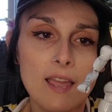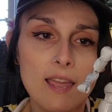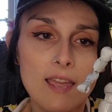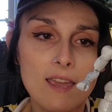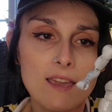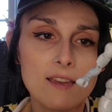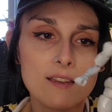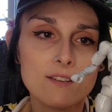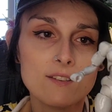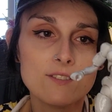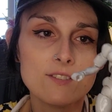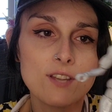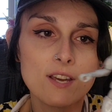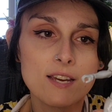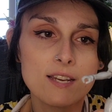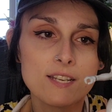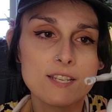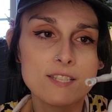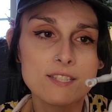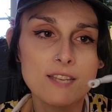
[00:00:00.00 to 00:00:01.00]
And
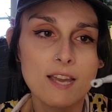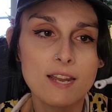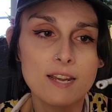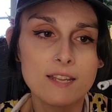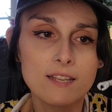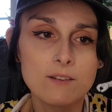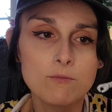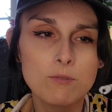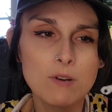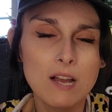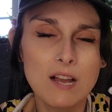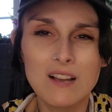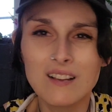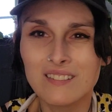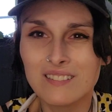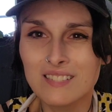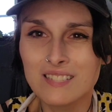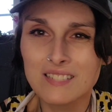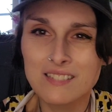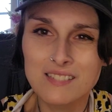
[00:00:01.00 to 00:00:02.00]
I decided,
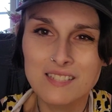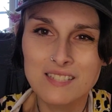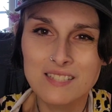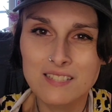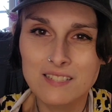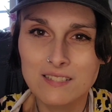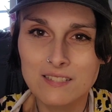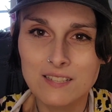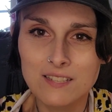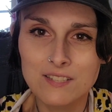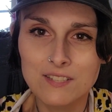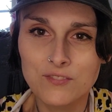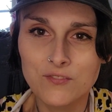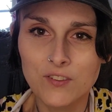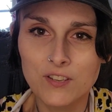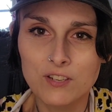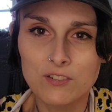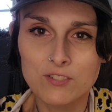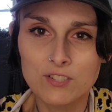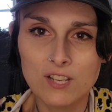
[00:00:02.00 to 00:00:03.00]
well, this
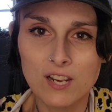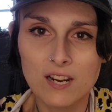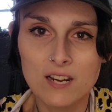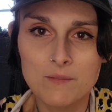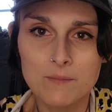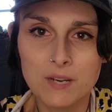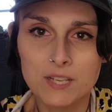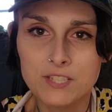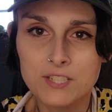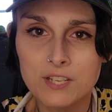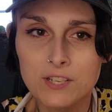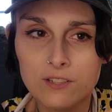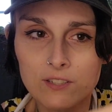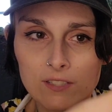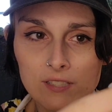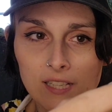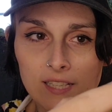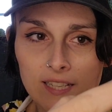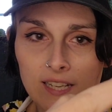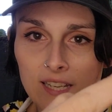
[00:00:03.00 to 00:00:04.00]
figure's kind of
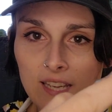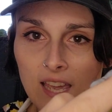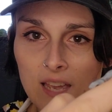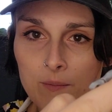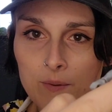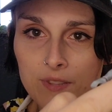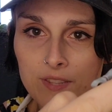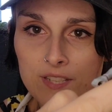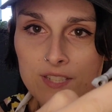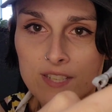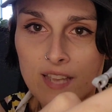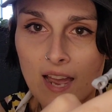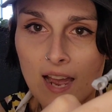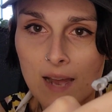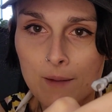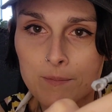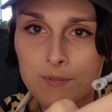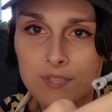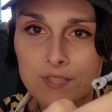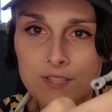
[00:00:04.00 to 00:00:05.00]
muscular, like it came with these
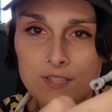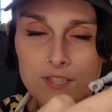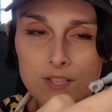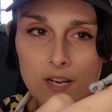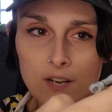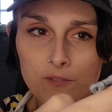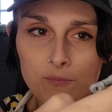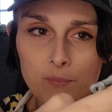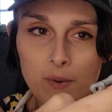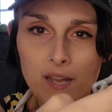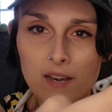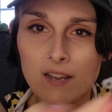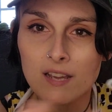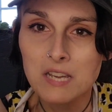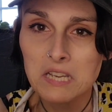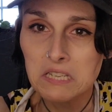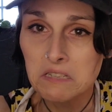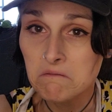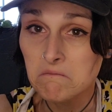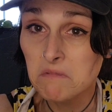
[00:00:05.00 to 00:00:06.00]
abs and stuff, but
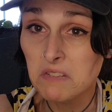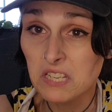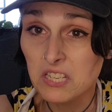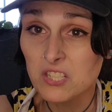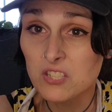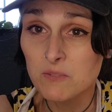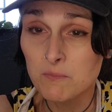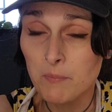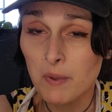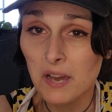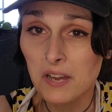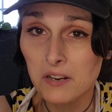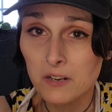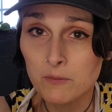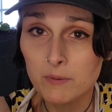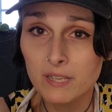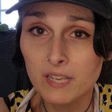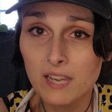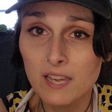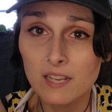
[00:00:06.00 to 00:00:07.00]
we could do better.
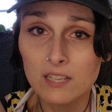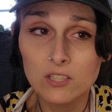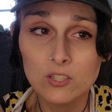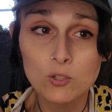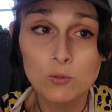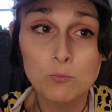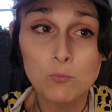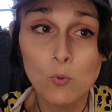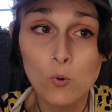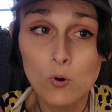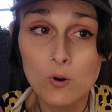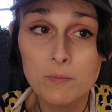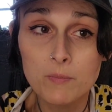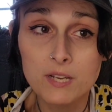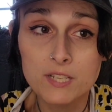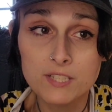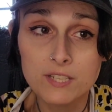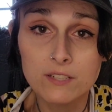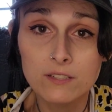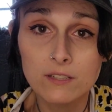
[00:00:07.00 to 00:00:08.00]
We could get a little more
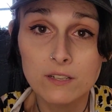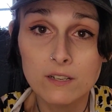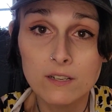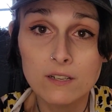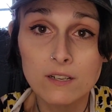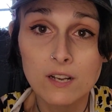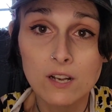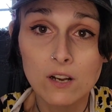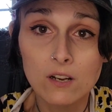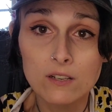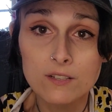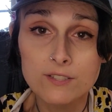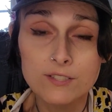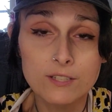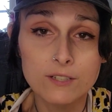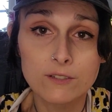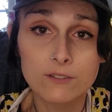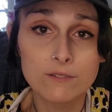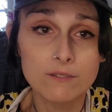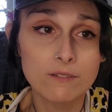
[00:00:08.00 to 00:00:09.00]
muscular.
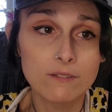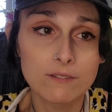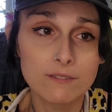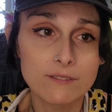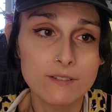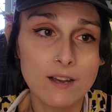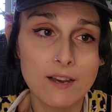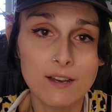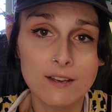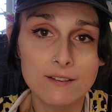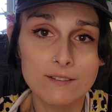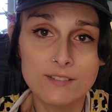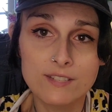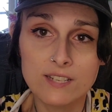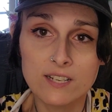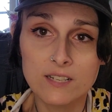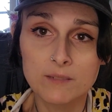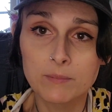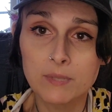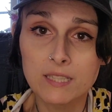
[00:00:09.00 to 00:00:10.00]
Also, not
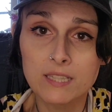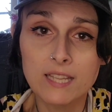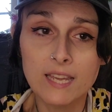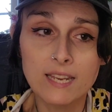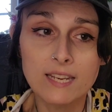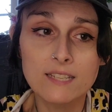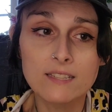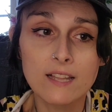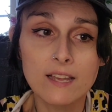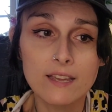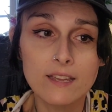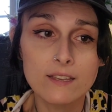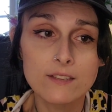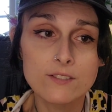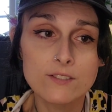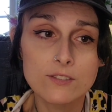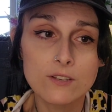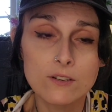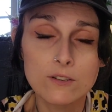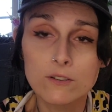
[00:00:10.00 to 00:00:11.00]
terribly ladylike.
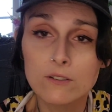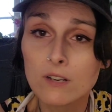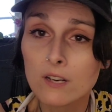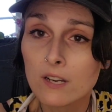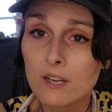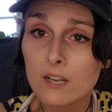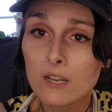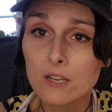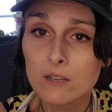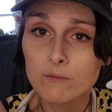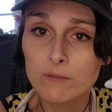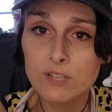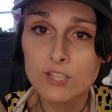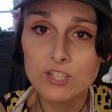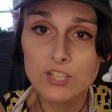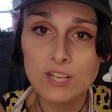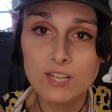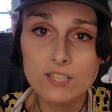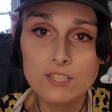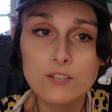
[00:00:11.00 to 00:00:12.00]
So we
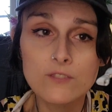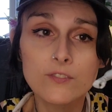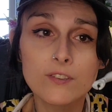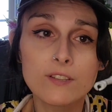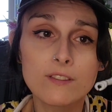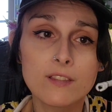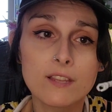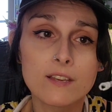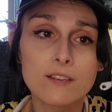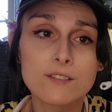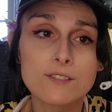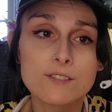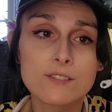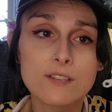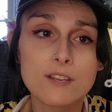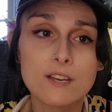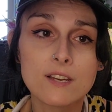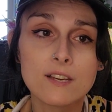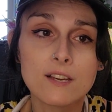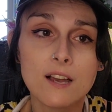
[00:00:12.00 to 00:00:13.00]
changed a few
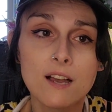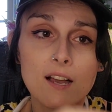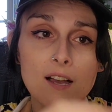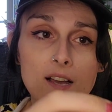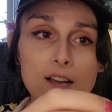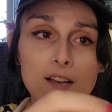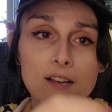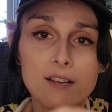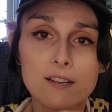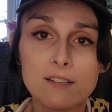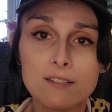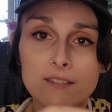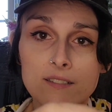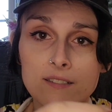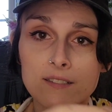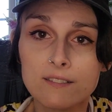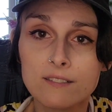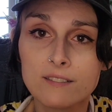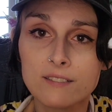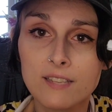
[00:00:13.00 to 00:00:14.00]
things.
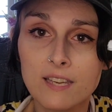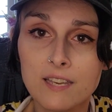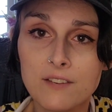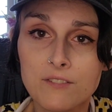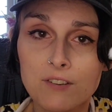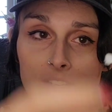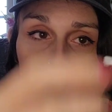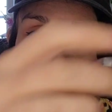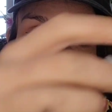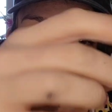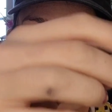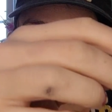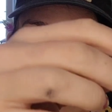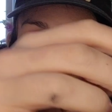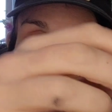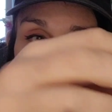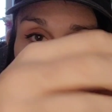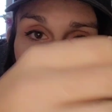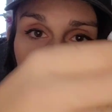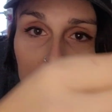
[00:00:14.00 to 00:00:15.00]
Gave
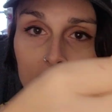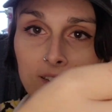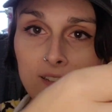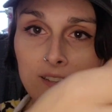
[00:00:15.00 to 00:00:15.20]
her